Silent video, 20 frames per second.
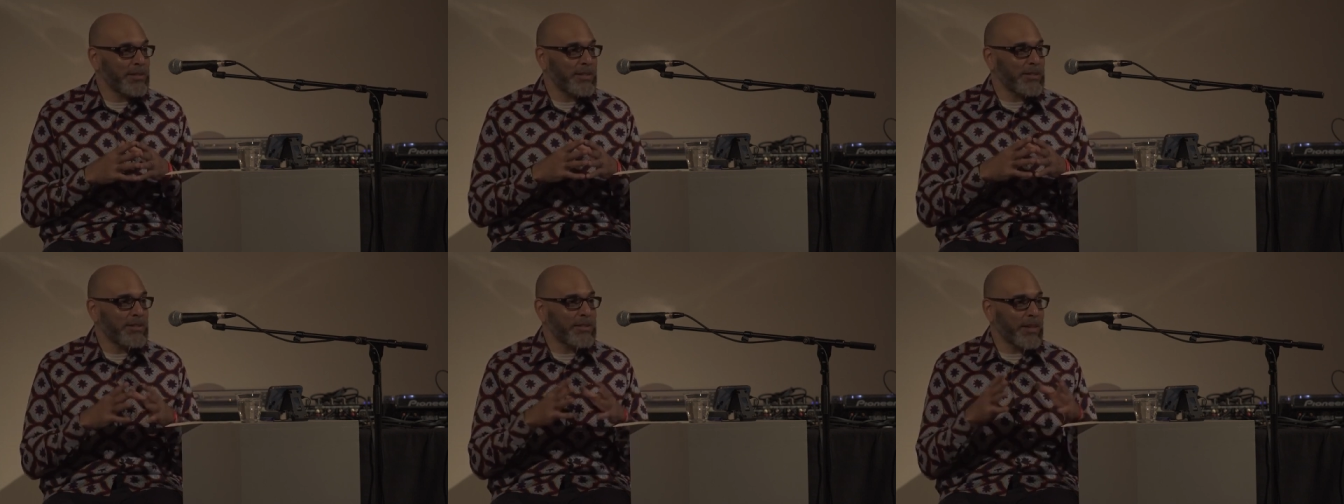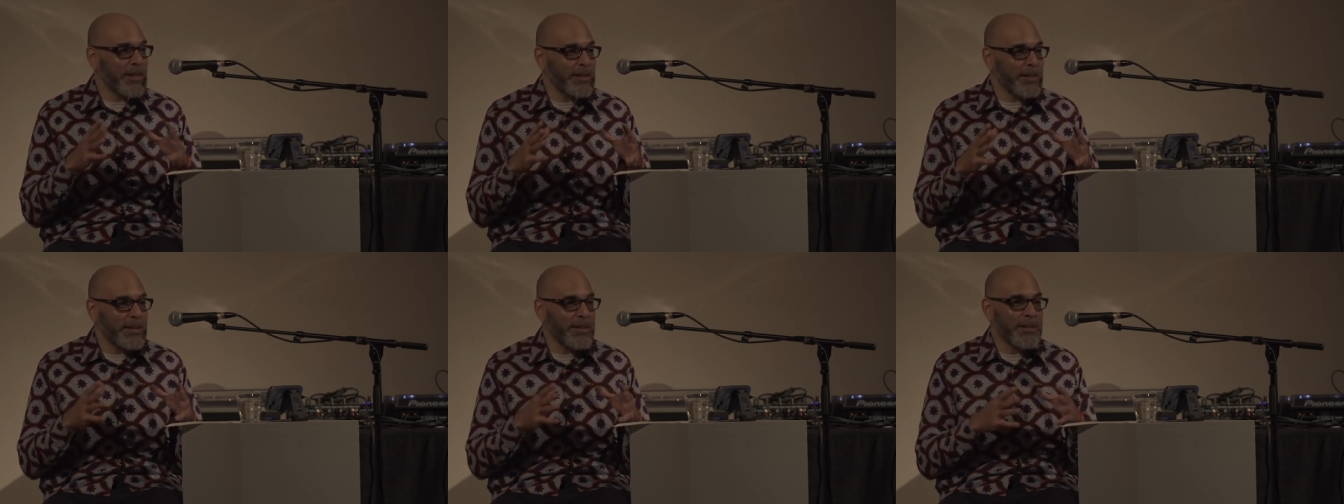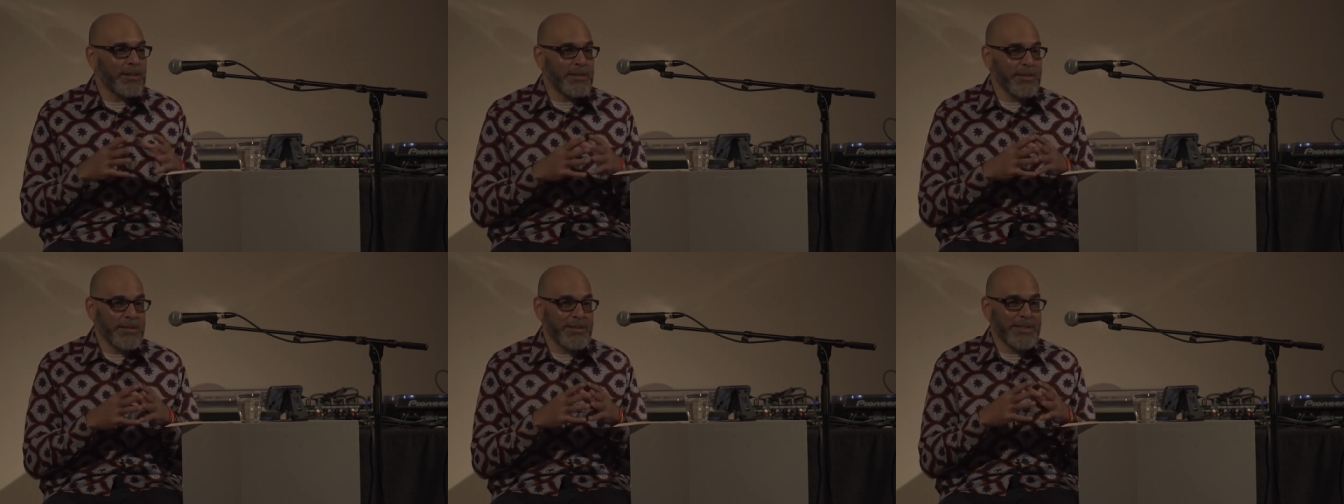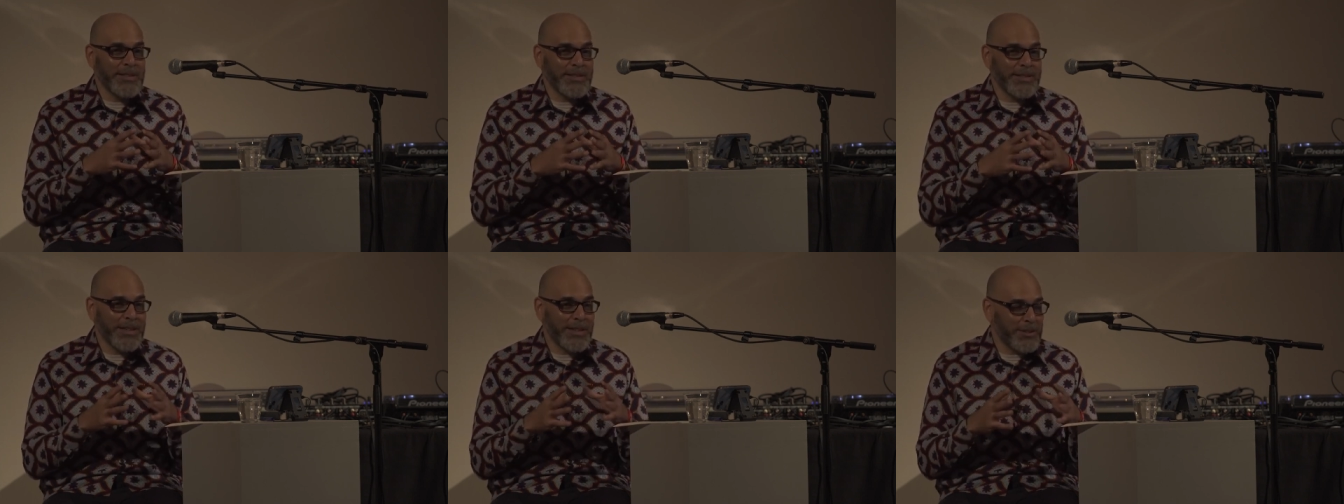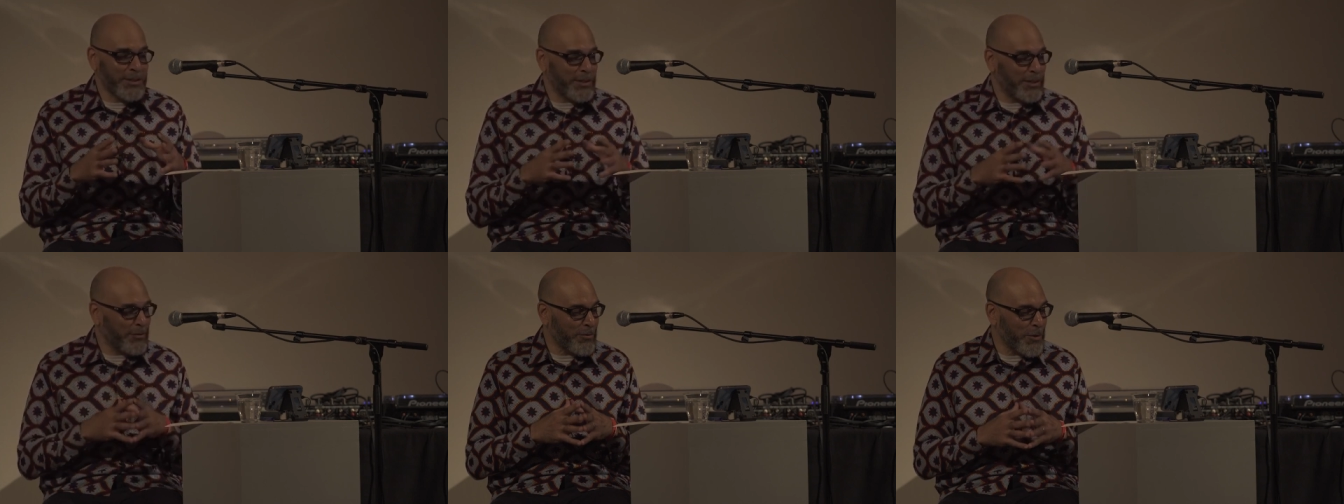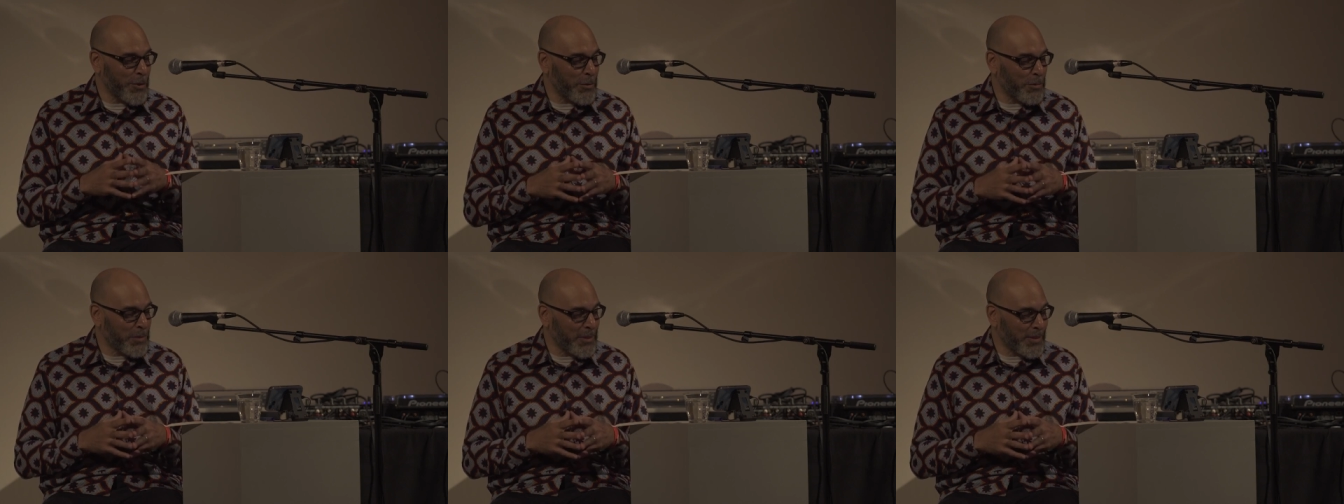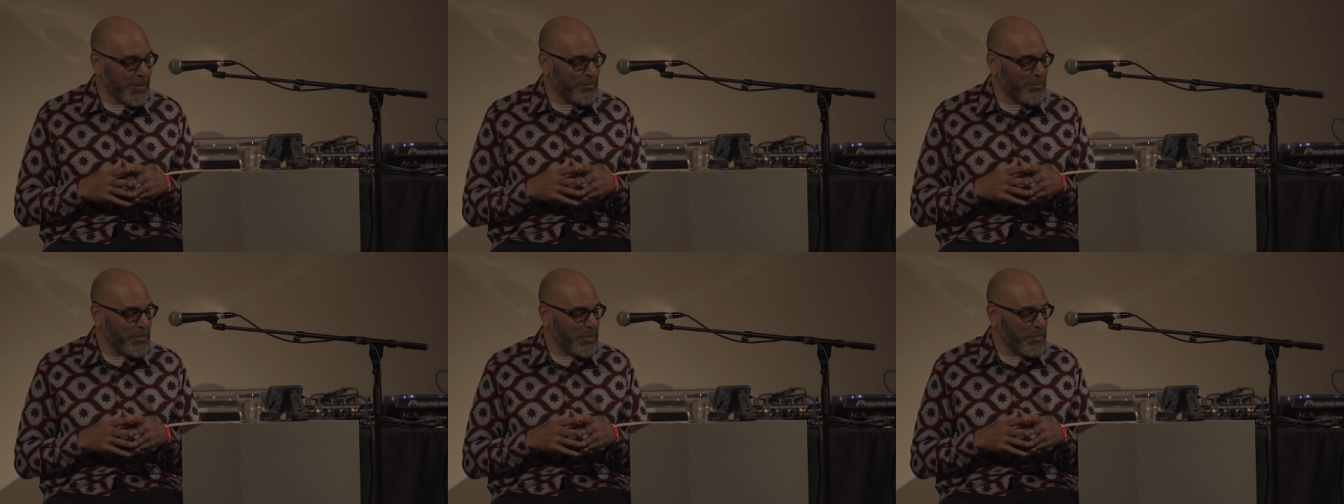to sully a discussion of
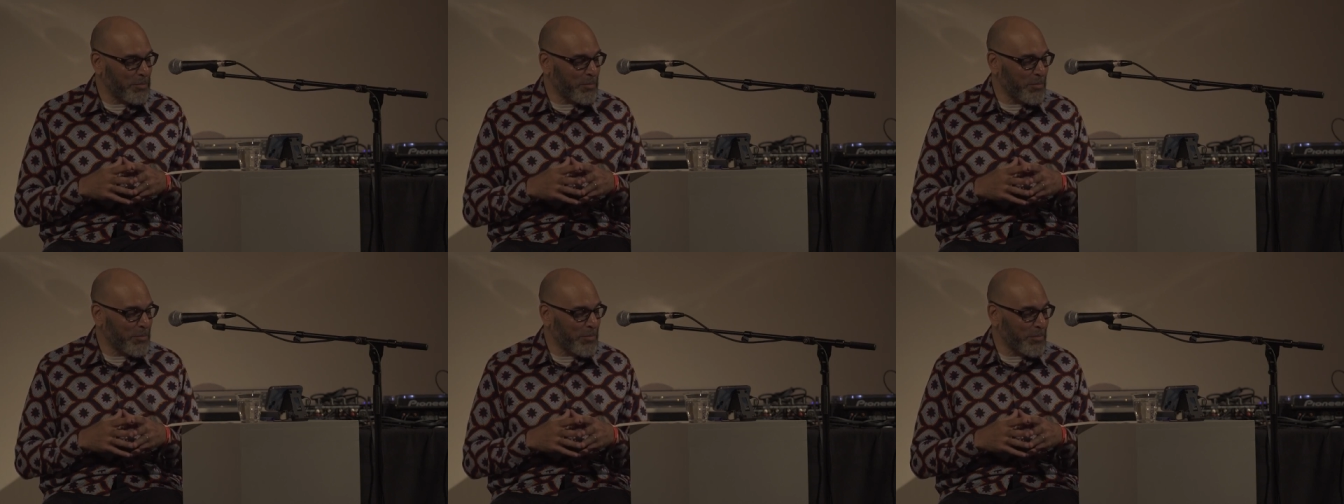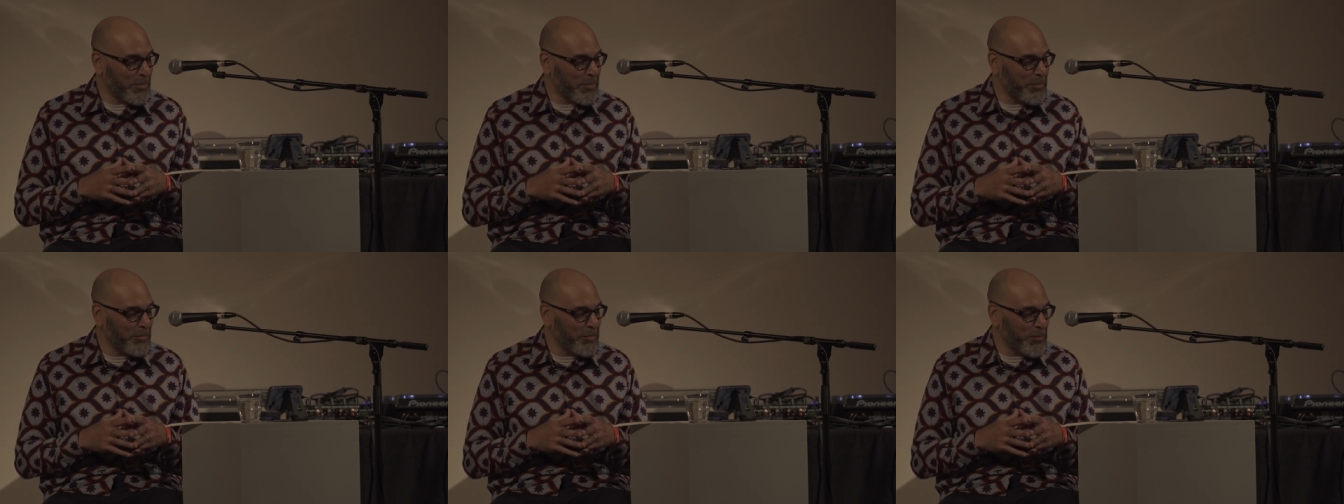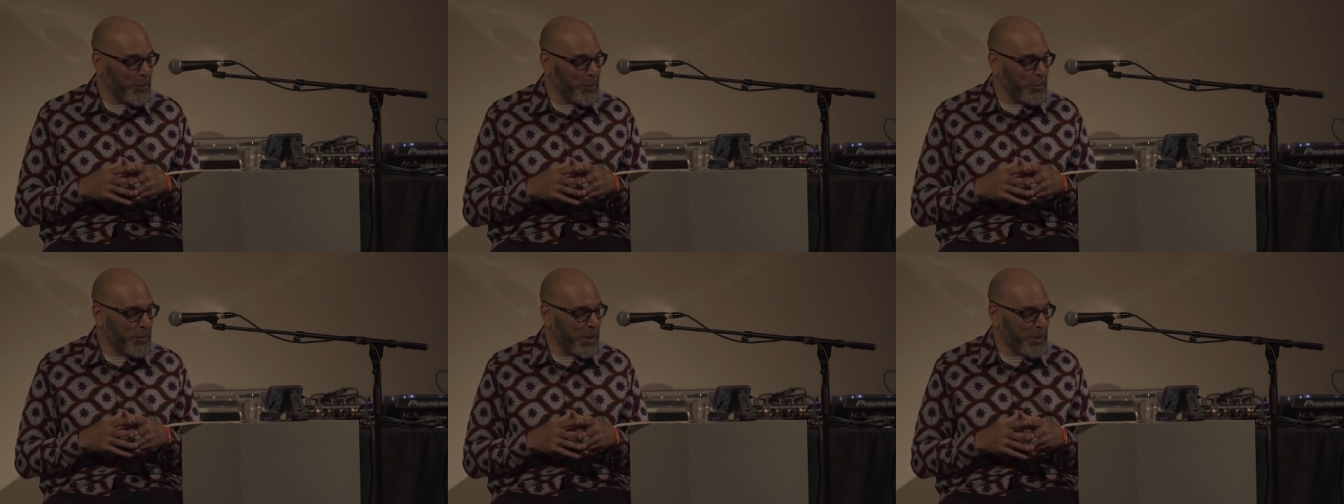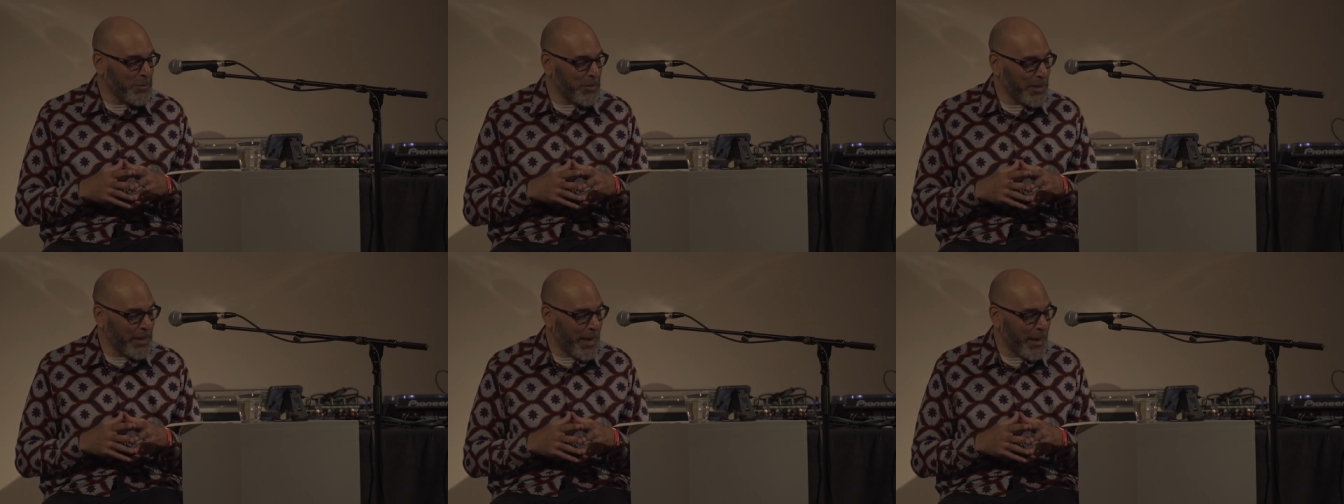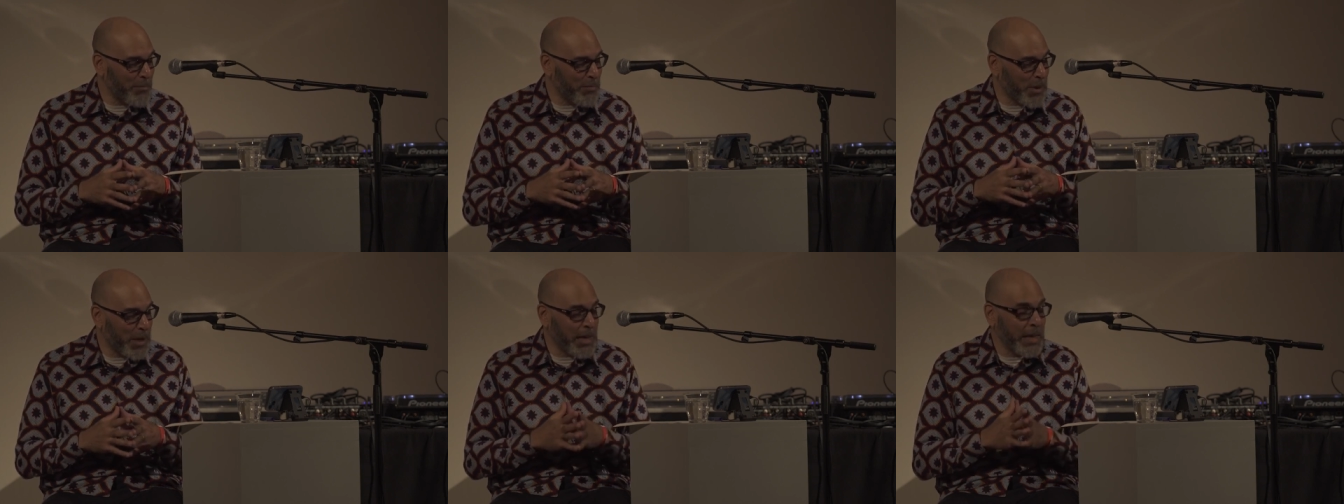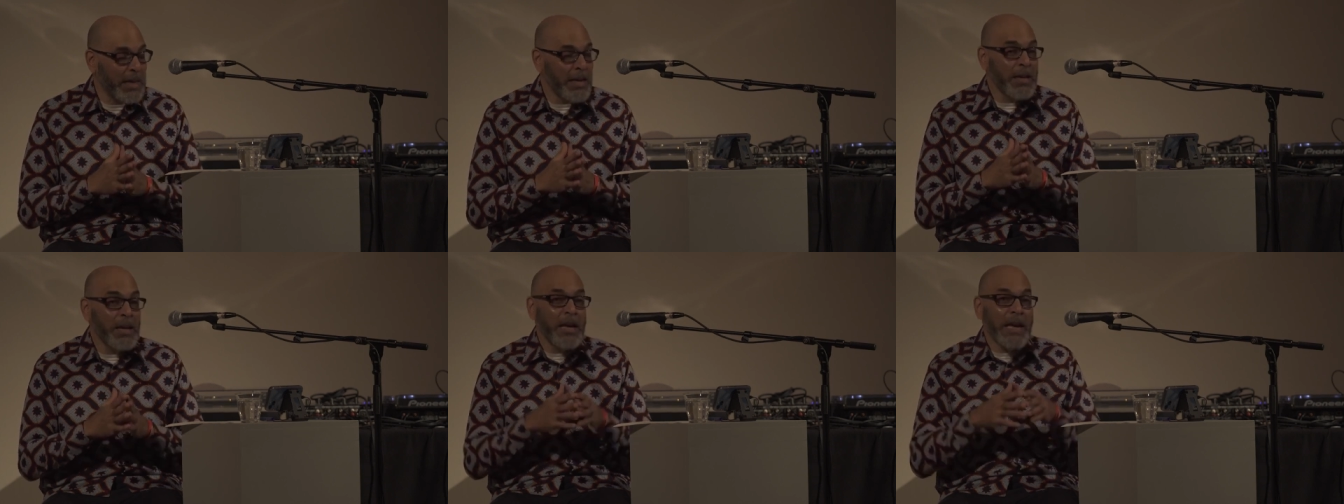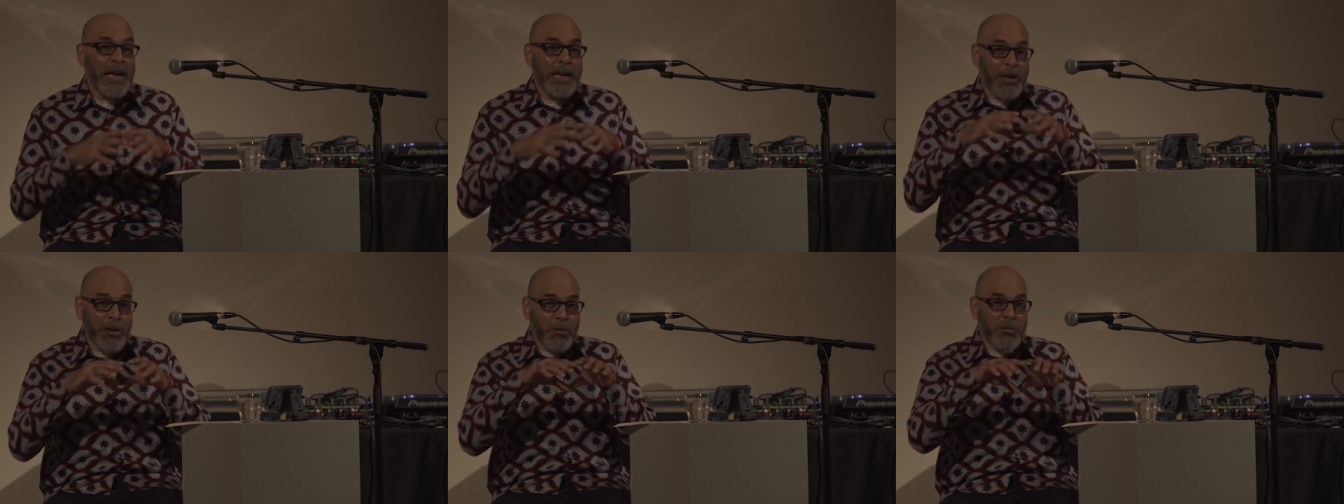Robeson too much with that. But
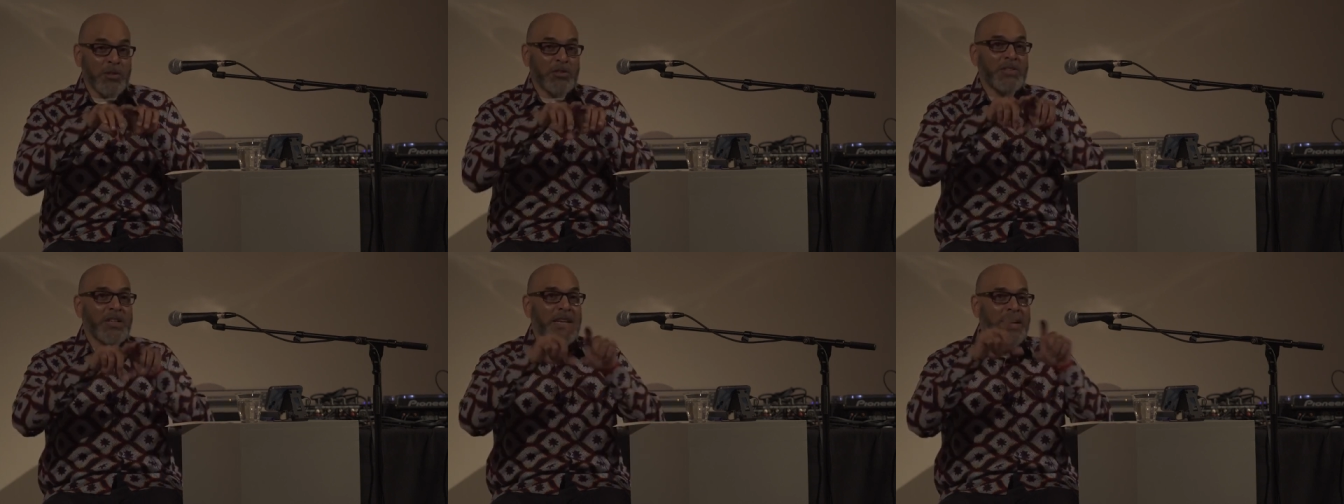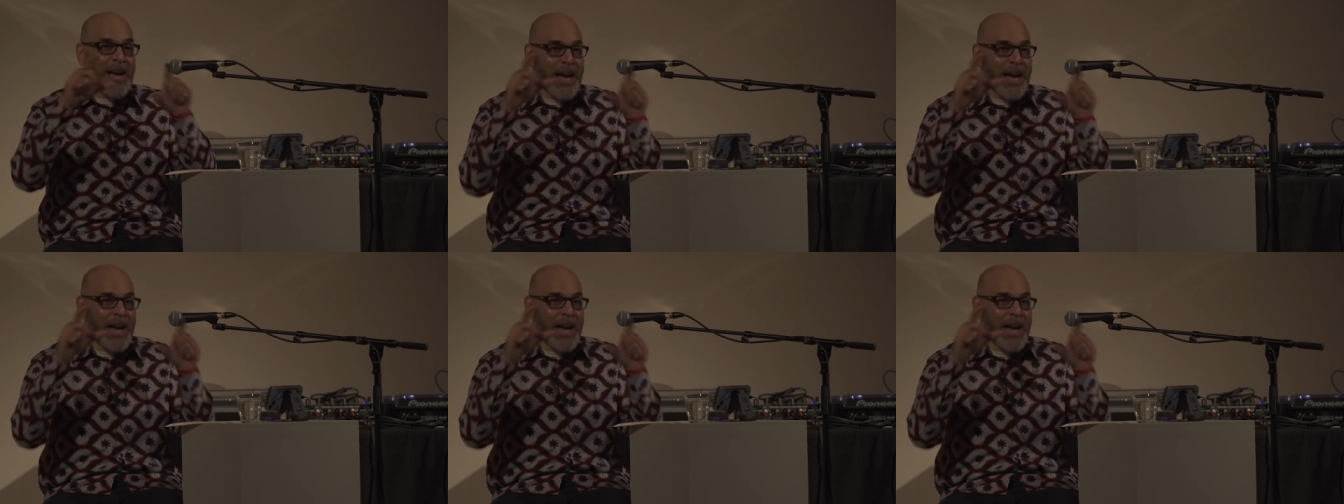in other words, the